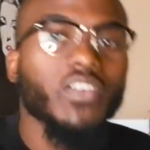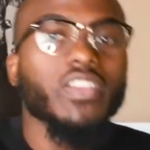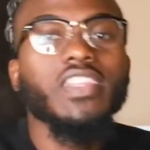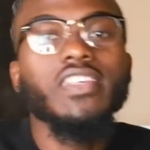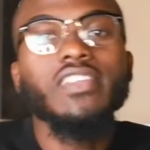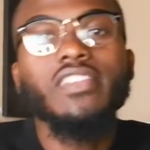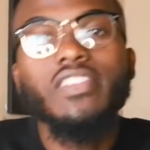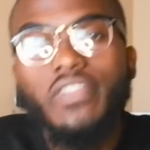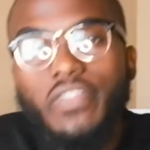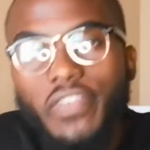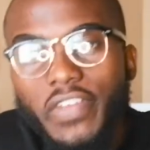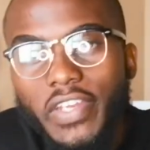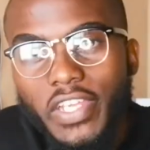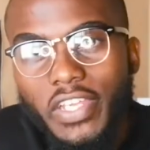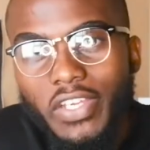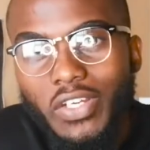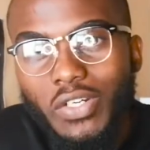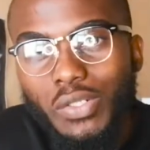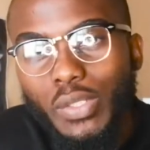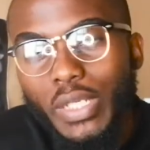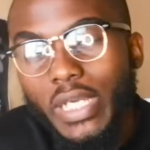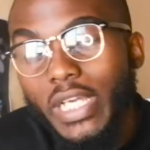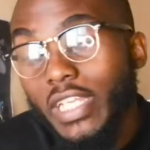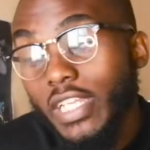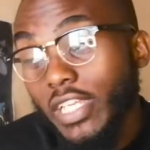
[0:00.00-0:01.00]
on this
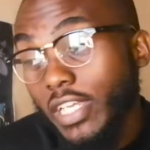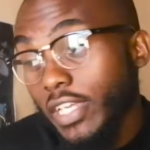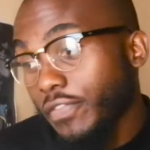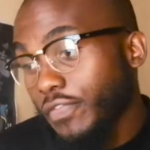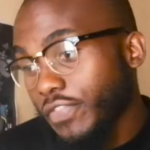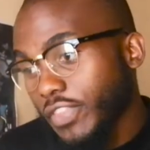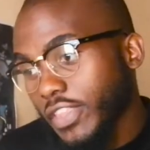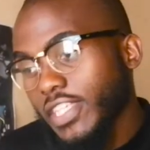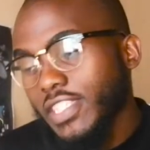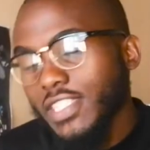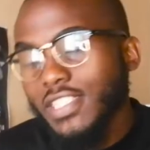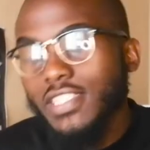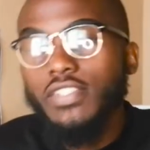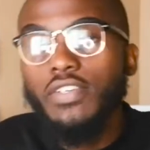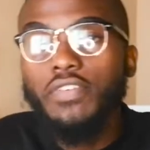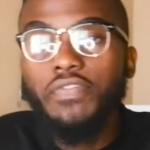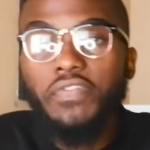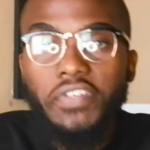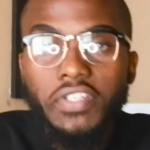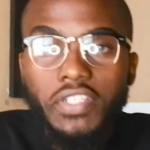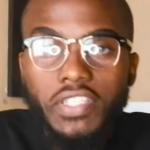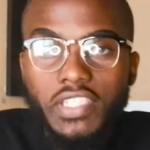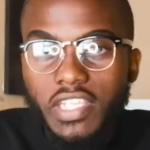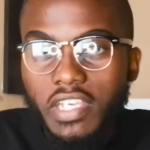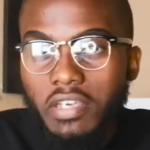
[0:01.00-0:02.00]
video, and if this is your
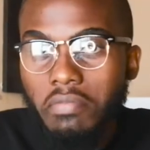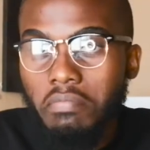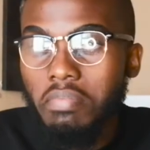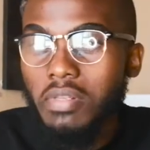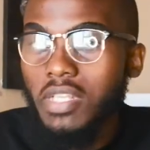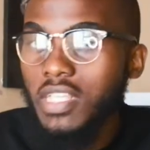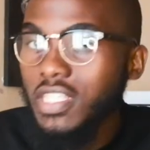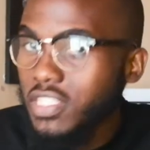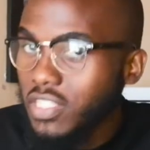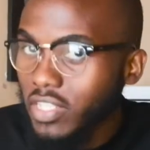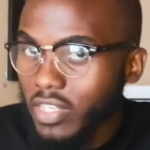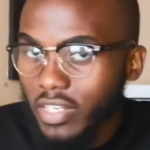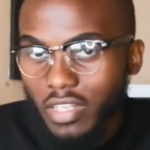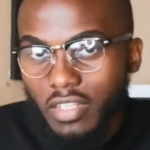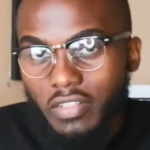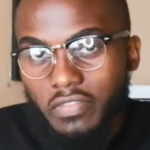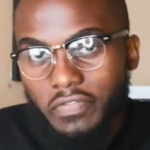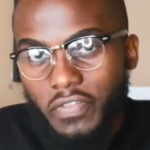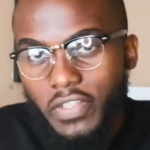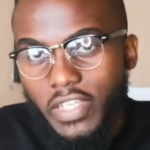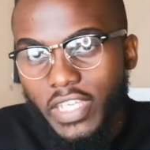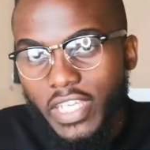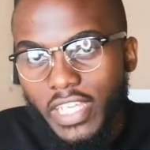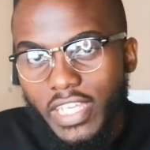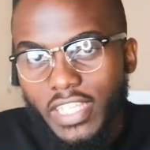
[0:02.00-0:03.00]
first time, please do not
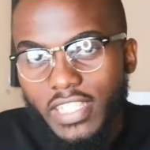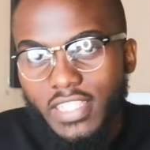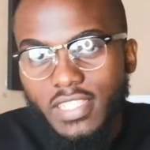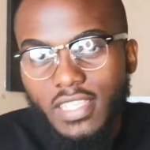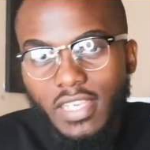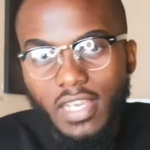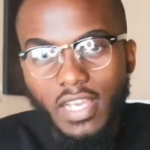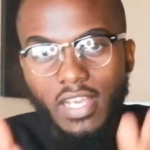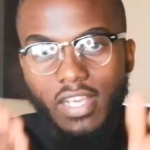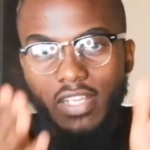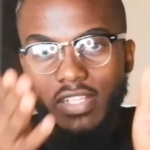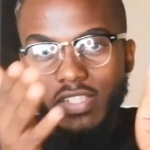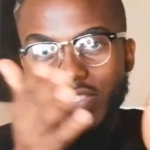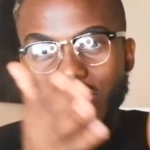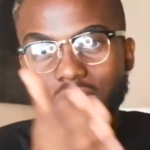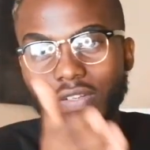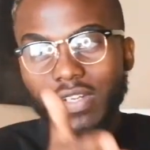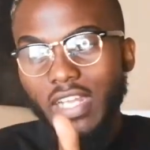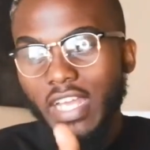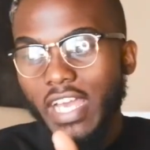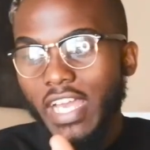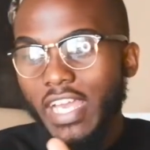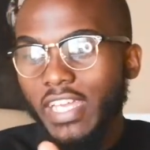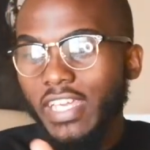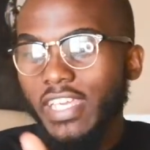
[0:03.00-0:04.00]
forget to
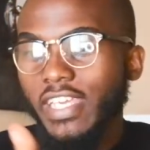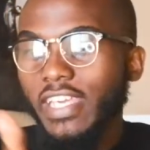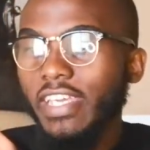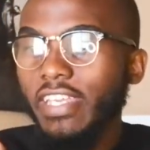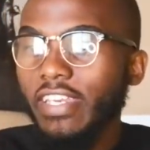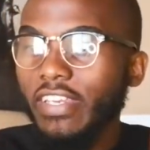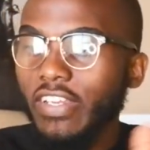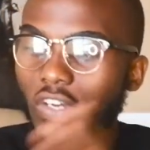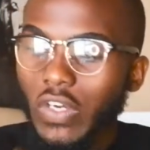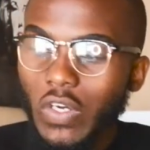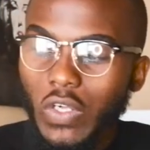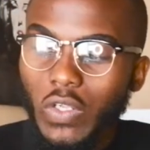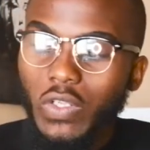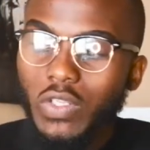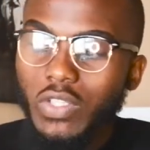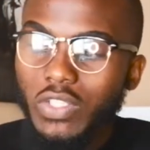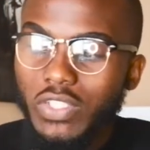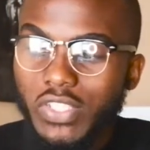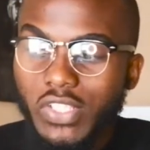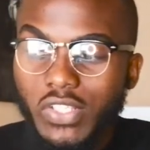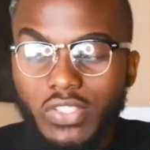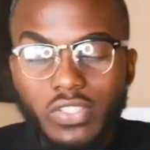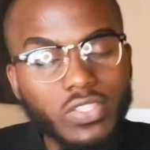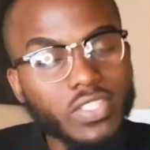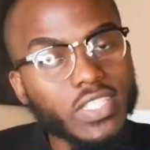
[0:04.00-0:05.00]
like and
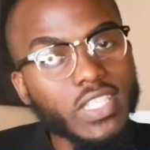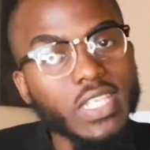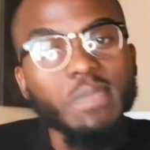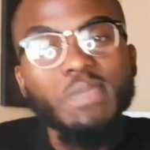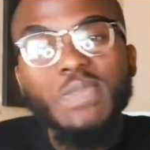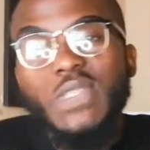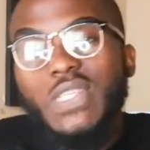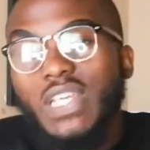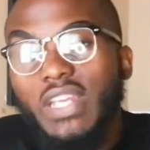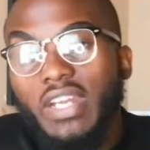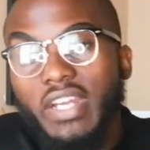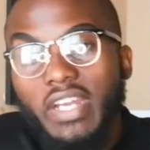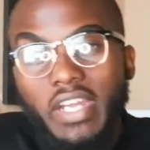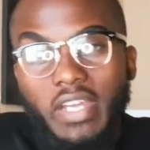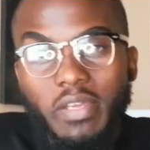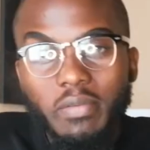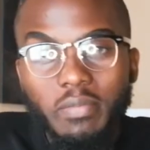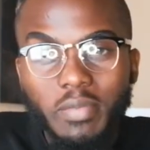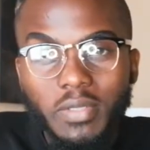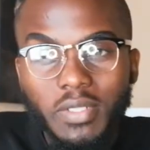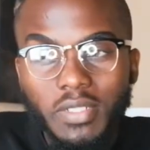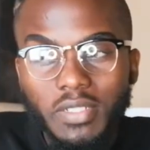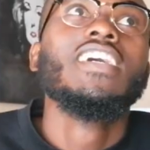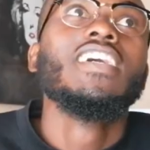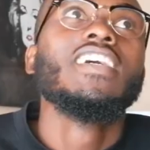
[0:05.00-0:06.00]
also to subscribe.
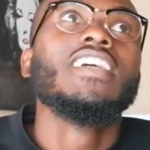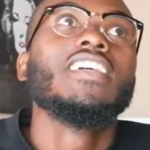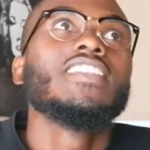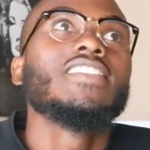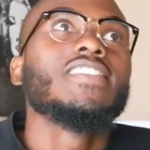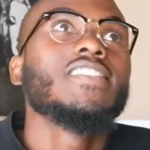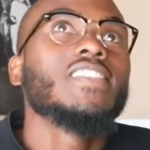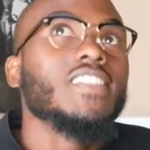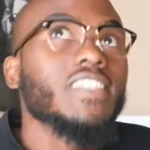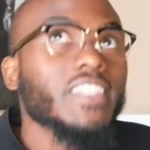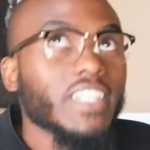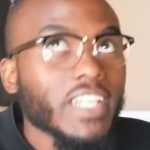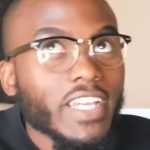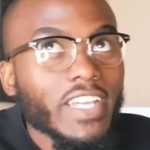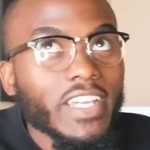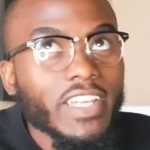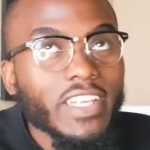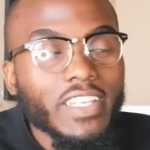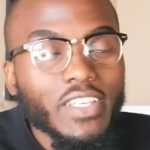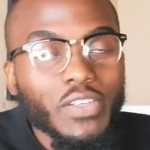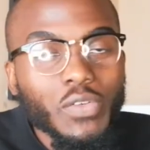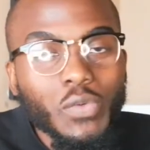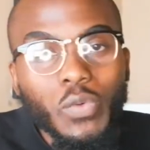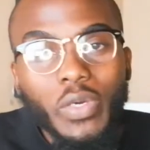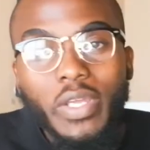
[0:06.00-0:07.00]

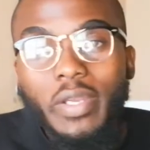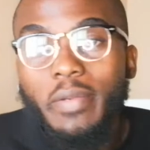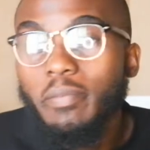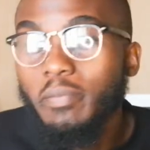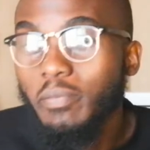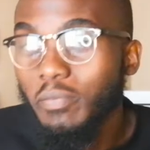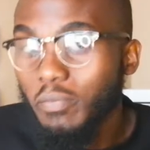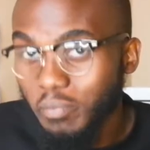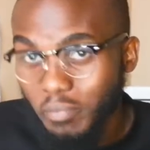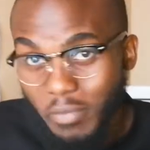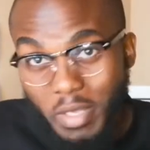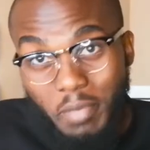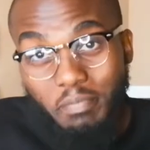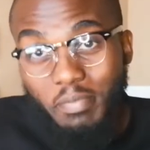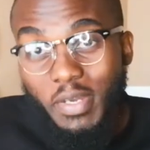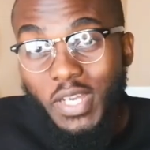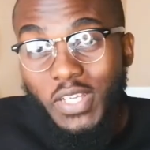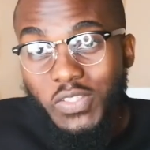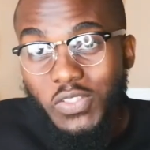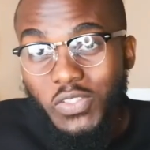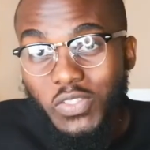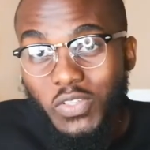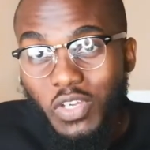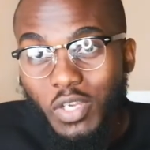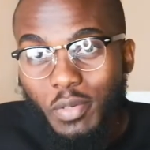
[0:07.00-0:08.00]
Today, what I'm
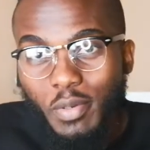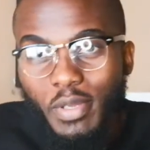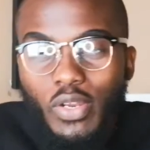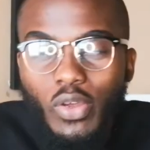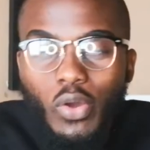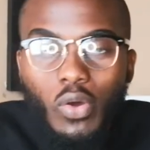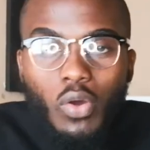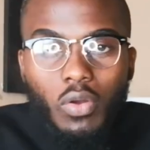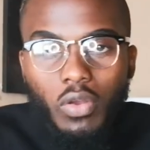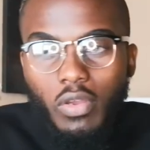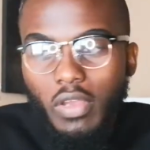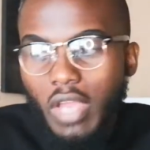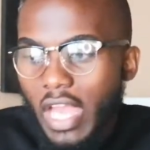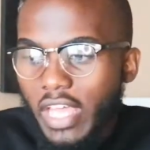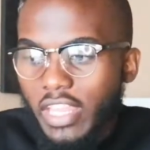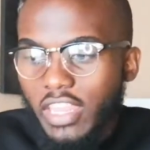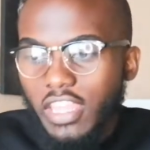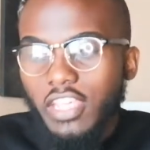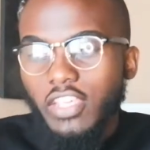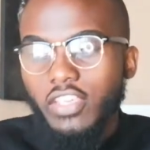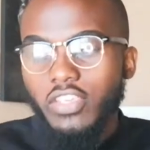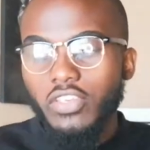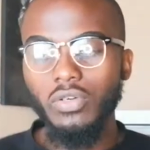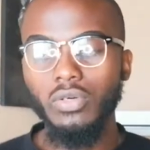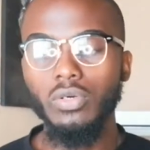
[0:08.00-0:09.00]
about to talk about, I
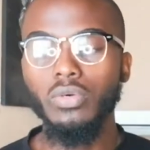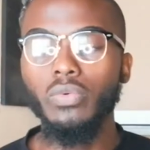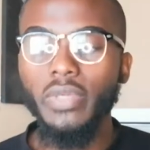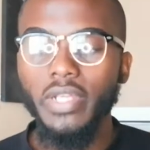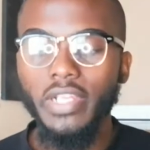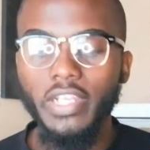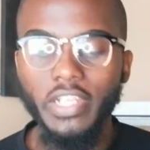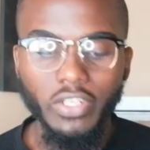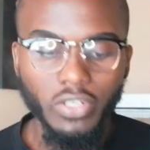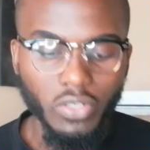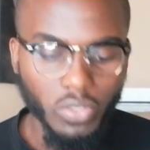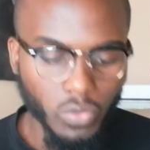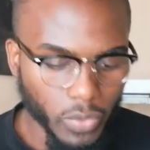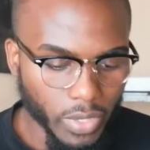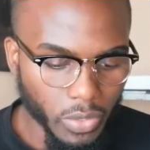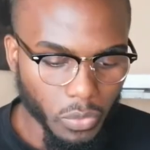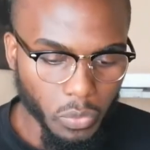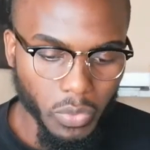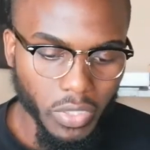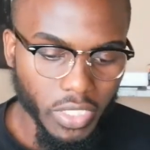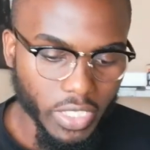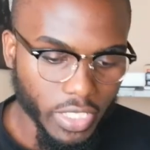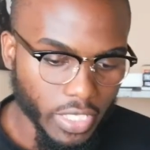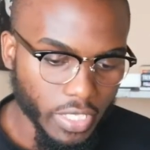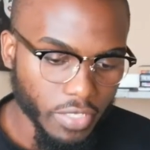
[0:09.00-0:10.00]
think you already know what
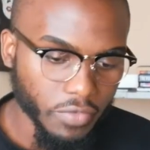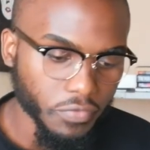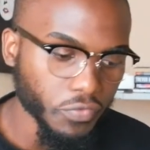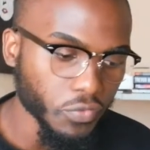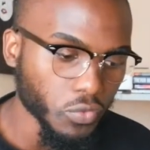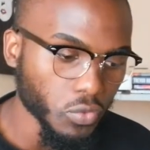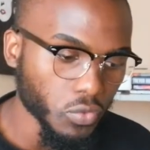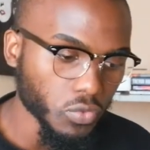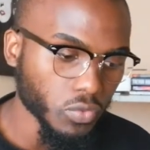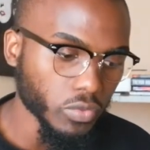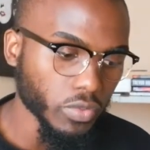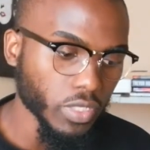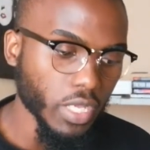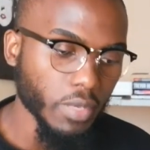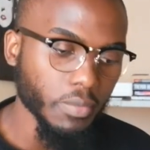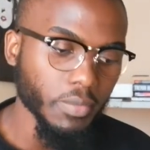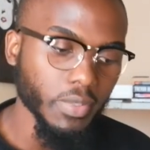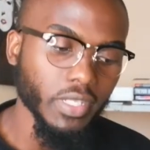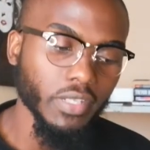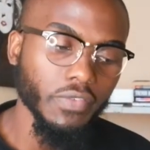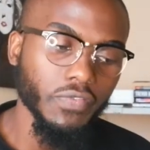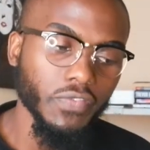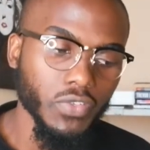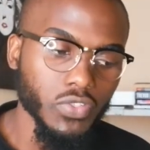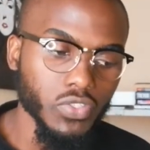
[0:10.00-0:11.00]
we're here for. I
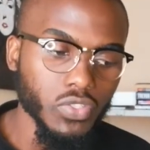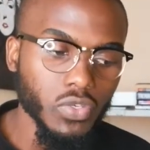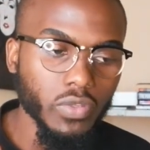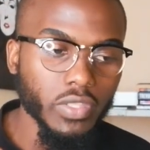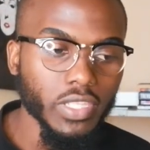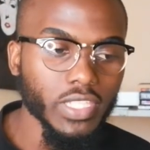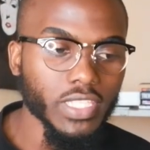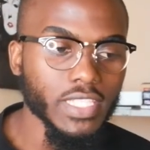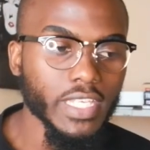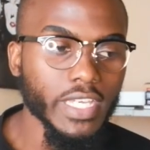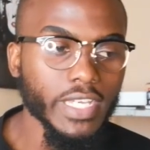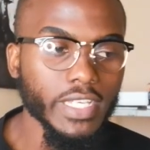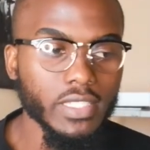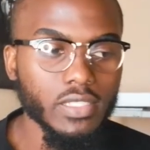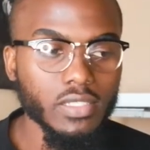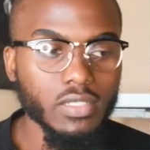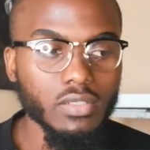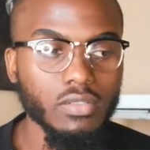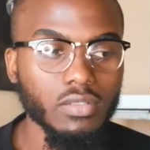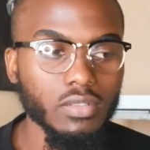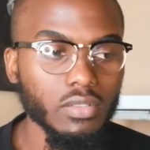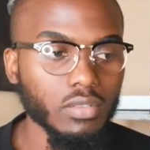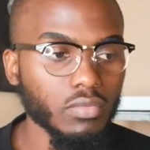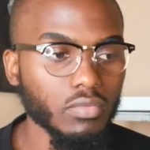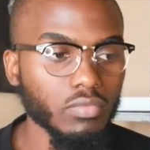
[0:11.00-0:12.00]
mean, if you saw the
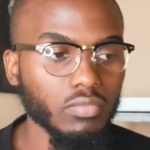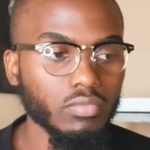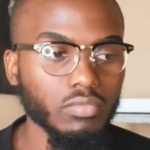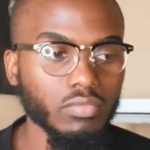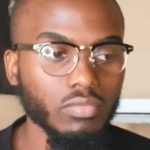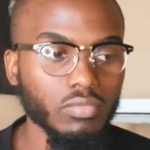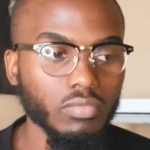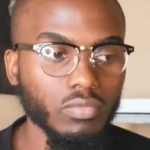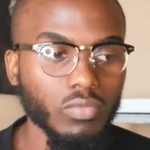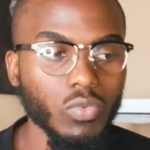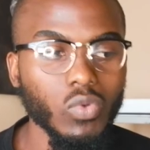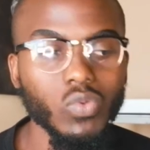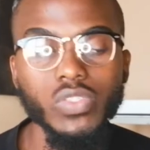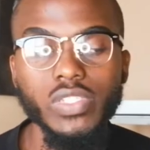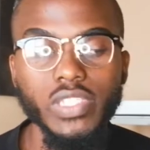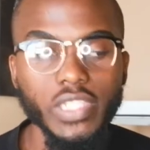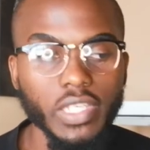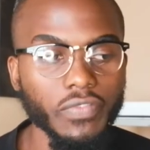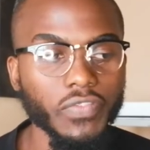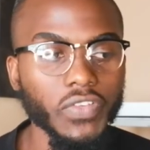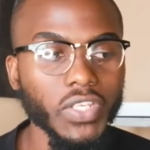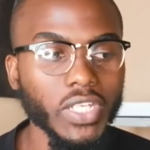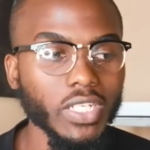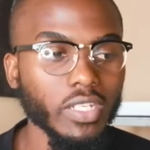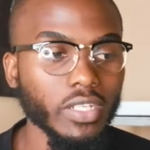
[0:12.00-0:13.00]
title, most
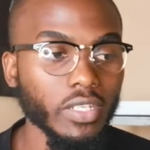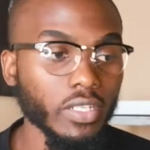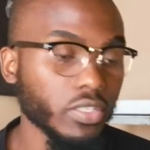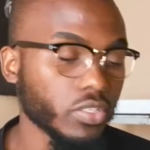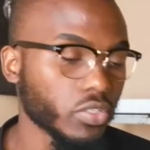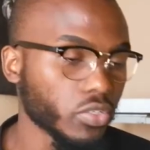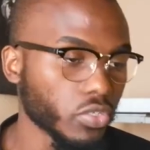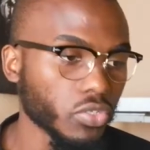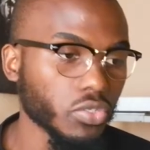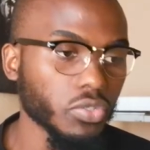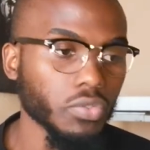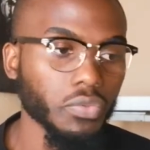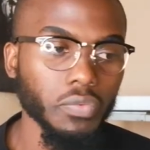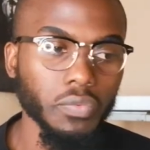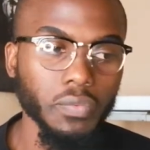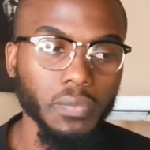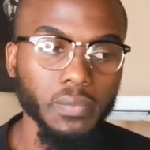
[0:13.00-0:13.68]
definitely you know.